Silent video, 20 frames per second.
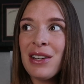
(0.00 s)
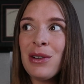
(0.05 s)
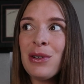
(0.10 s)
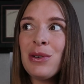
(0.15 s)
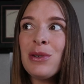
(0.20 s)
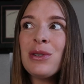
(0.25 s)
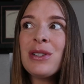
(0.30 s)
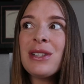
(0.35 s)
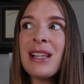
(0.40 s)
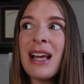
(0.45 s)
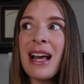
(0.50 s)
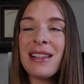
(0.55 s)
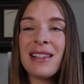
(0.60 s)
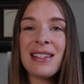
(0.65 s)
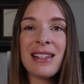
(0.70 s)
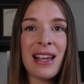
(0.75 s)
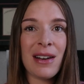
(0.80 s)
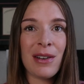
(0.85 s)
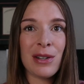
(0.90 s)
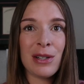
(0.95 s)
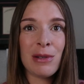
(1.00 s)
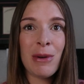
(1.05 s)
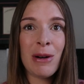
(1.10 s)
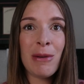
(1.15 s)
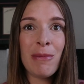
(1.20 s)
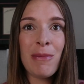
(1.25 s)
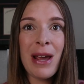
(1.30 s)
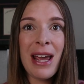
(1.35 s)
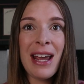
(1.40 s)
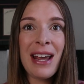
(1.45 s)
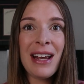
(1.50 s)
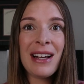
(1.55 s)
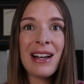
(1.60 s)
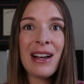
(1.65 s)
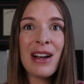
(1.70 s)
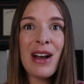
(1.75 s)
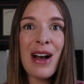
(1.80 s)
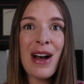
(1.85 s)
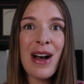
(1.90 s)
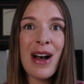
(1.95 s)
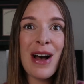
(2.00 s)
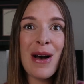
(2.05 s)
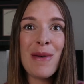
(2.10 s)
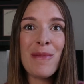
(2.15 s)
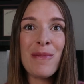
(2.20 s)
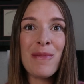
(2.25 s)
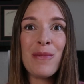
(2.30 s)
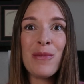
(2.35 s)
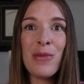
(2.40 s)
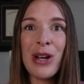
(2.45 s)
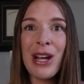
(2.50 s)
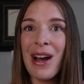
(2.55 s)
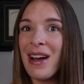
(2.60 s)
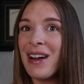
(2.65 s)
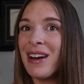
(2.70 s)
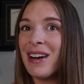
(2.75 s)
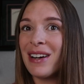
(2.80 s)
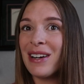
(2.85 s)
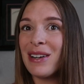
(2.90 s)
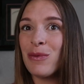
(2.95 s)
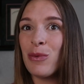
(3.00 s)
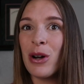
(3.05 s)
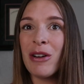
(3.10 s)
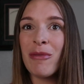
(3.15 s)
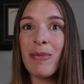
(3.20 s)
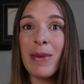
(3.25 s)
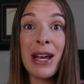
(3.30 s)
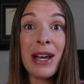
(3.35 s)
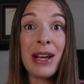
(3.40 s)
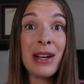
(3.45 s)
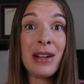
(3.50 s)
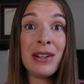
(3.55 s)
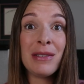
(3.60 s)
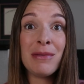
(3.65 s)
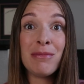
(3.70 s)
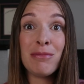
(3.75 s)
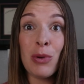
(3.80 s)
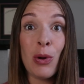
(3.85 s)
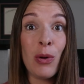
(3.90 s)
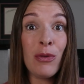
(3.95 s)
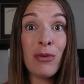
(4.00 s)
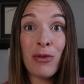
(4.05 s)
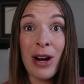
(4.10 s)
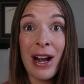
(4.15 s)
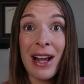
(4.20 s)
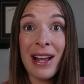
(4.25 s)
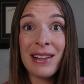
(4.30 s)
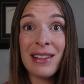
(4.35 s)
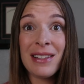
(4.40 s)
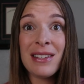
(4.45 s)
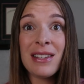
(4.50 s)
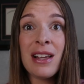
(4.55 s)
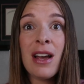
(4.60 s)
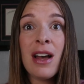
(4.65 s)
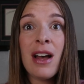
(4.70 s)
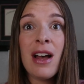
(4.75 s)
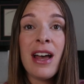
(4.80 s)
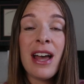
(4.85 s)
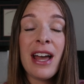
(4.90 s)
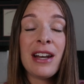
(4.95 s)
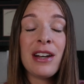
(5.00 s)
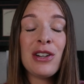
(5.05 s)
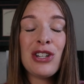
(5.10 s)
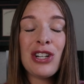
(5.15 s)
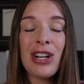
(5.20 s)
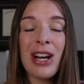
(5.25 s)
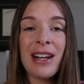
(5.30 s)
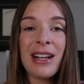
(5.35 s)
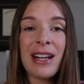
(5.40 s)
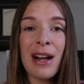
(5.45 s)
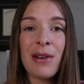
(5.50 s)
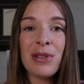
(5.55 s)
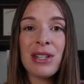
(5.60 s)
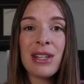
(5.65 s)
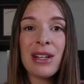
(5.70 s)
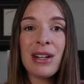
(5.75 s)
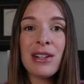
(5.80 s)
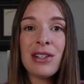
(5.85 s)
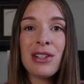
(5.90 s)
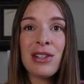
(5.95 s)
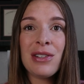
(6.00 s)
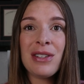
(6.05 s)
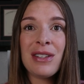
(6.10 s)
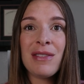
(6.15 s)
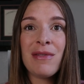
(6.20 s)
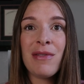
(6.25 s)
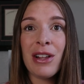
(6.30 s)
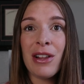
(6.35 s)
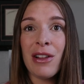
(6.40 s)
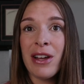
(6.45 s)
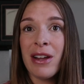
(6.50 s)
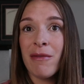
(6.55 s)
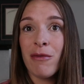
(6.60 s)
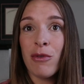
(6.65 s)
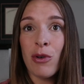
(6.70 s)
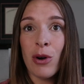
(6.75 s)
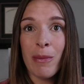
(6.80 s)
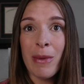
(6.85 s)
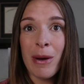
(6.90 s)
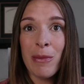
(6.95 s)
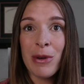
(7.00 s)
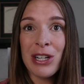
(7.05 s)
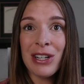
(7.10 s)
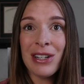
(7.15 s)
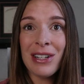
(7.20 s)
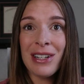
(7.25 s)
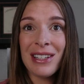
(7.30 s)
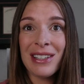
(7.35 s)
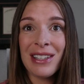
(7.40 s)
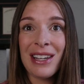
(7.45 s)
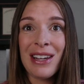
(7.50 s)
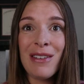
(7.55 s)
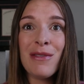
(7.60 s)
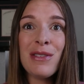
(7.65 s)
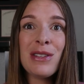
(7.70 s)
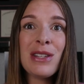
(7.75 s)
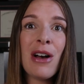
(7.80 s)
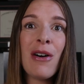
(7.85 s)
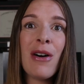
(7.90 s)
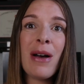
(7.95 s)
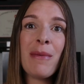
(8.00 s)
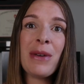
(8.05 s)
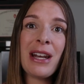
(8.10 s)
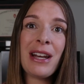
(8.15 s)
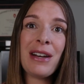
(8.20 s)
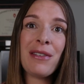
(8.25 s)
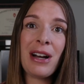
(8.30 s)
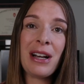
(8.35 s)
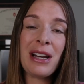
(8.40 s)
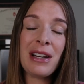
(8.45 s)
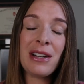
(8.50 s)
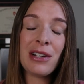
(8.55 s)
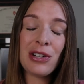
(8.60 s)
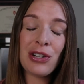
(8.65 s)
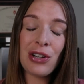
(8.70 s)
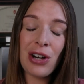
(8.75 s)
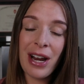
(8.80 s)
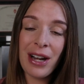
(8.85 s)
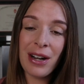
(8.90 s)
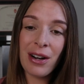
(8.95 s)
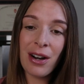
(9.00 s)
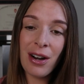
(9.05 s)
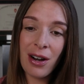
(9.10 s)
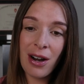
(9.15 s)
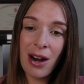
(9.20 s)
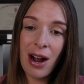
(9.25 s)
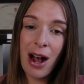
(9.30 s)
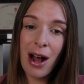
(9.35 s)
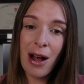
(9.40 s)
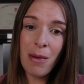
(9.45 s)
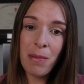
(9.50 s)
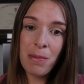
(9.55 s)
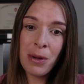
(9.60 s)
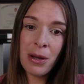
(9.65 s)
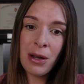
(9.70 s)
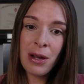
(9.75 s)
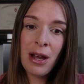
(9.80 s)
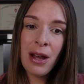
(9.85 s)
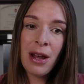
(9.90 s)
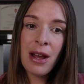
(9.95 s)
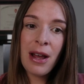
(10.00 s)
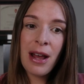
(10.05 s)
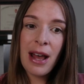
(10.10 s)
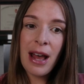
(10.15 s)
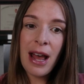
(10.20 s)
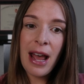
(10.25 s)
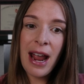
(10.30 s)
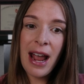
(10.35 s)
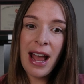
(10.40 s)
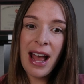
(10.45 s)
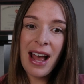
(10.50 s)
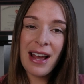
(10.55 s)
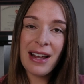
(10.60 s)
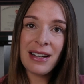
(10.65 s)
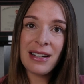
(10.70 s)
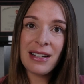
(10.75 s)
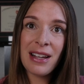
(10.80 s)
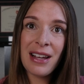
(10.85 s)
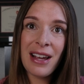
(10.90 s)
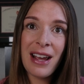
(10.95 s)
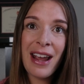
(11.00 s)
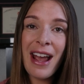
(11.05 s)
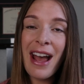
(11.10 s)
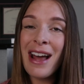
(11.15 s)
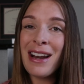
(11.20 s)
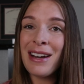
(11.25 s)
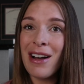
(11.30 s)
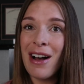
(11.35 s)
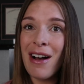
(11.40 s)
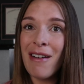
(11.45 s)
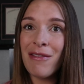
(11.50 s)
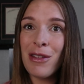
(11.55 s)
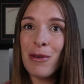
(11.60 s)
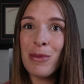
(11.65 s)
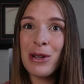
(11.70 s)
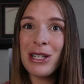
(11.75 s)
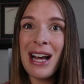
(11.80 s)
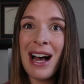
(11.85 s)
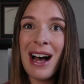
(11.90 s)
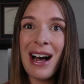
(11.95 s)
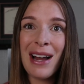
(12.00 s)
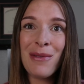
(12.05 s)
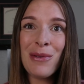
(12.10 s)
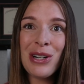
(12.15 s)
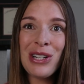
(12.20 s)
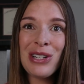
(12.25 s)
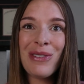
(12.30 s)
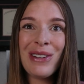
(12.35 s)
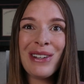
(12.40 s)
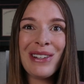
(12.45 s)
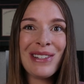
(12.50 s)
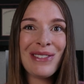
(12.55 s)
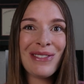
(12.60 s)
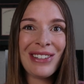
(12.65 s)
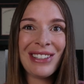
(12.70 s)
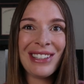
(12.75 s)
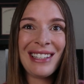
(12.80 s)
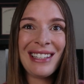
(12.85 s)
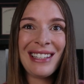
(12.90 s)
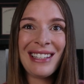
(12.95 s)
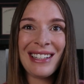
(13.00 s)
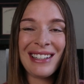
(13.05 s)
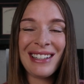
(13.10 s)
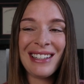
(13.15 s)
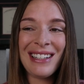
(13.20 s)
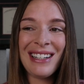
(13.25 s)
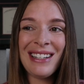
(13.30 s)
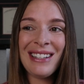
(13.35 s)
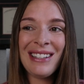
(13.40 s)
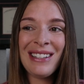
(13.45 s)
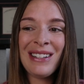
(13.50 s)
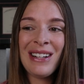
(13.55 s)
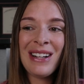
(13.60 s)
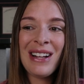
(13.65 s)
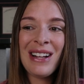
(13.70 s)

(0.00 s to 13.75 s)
news at Seattle Sperm Bank, we hired one of my old friends and a genetic counselor to fill in for my maternity leave. So I'm getting ready to train her up and hand off the baton, which feels really good.